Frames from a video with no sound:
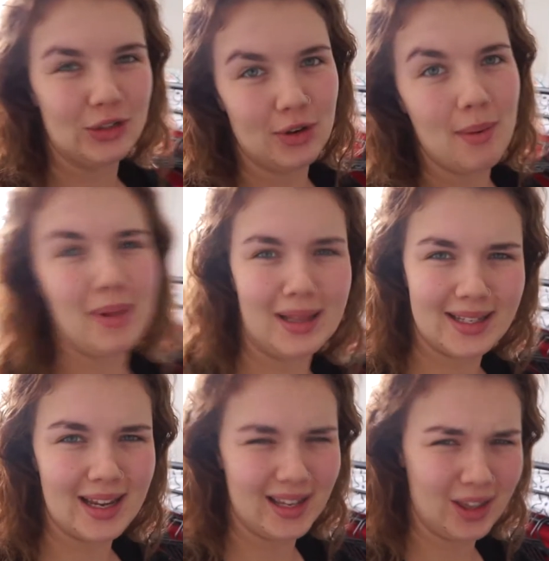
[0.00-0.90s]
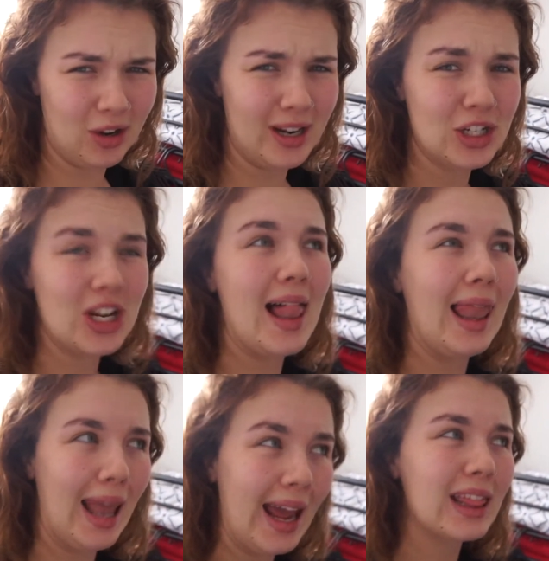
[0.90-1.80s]
to, Melissa Etheridge,
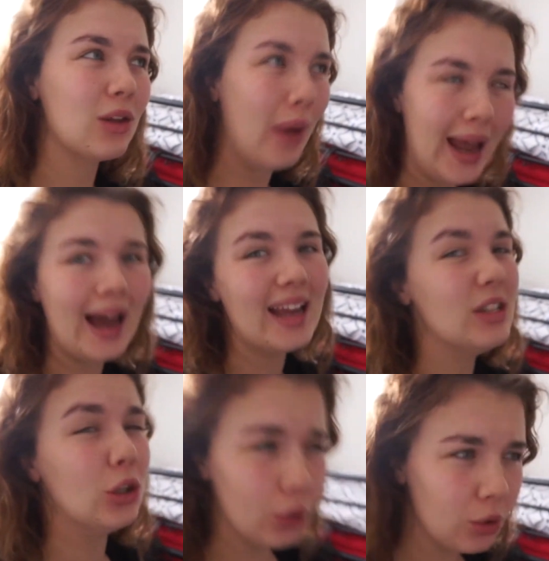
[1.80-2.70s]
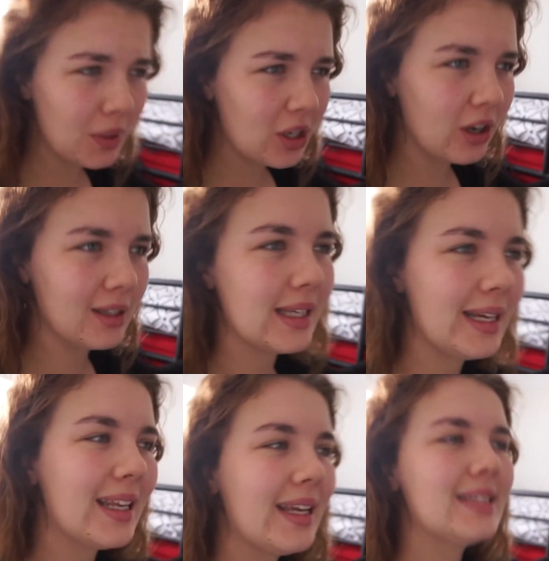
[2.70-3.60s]
Like the Way I Do, because
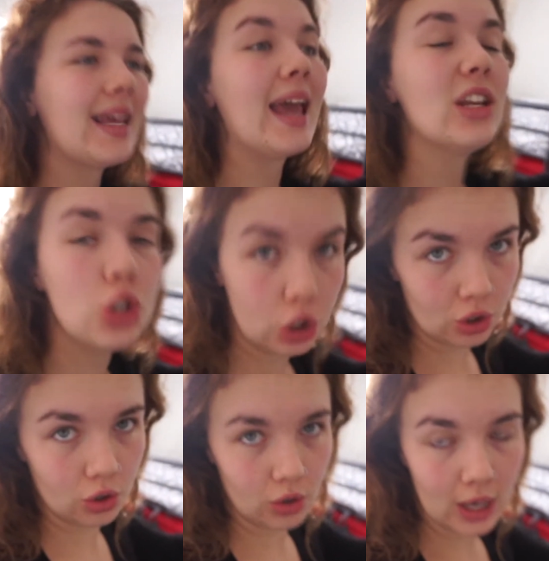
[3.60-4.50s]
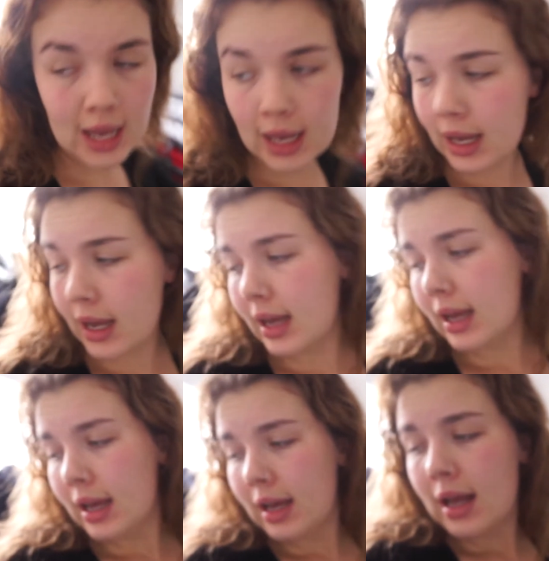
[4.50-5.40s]
it is a tune.
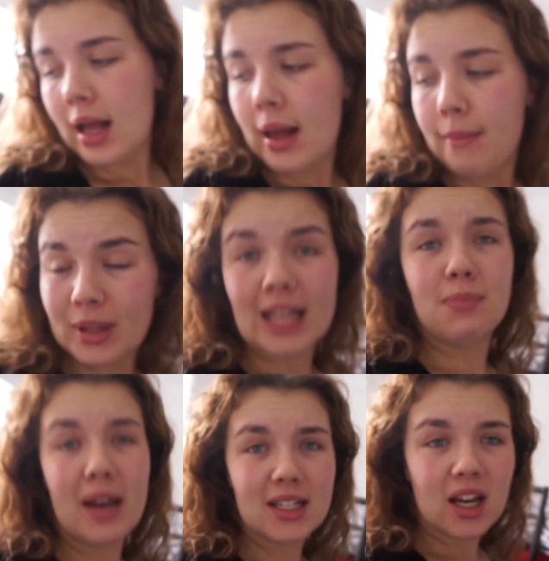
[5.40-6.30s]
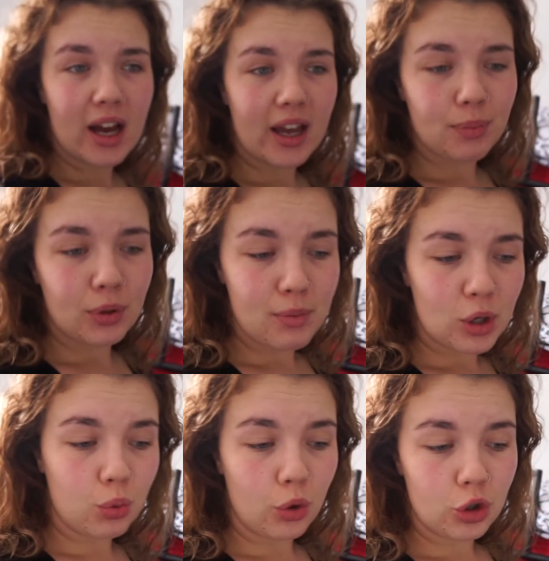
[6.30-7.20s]
But that's my entire pretty
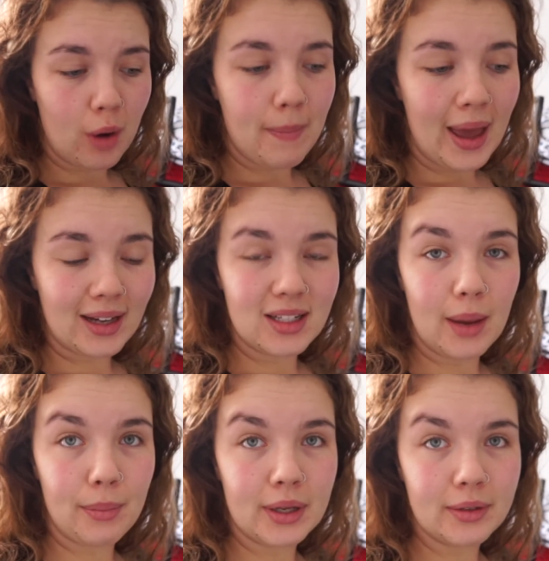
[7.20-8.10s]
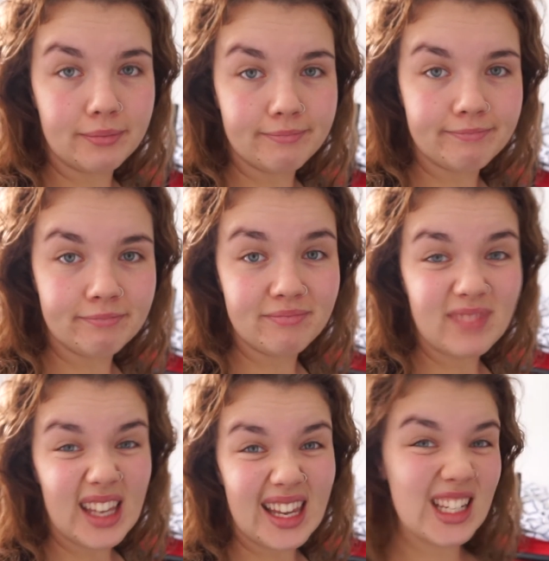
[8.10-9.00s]
much wardrobe packed up
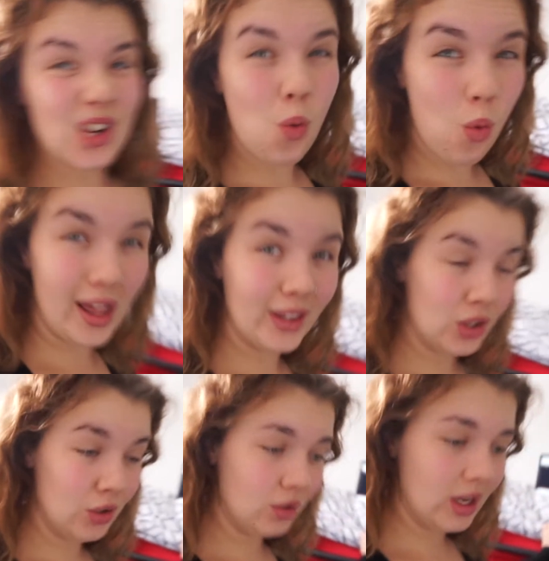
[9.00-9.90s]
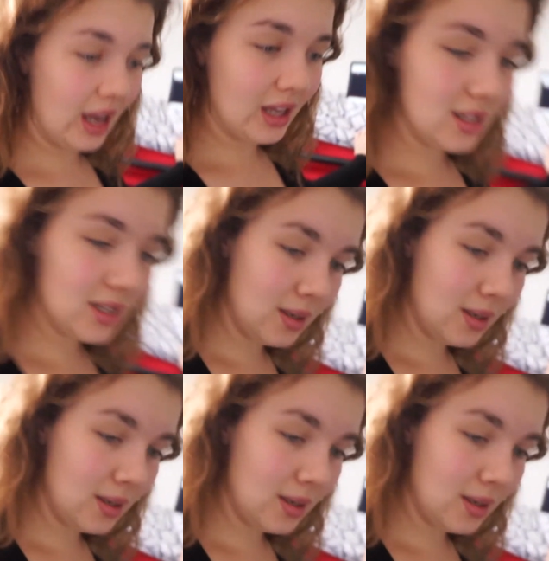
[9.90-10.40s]
into one suitcase.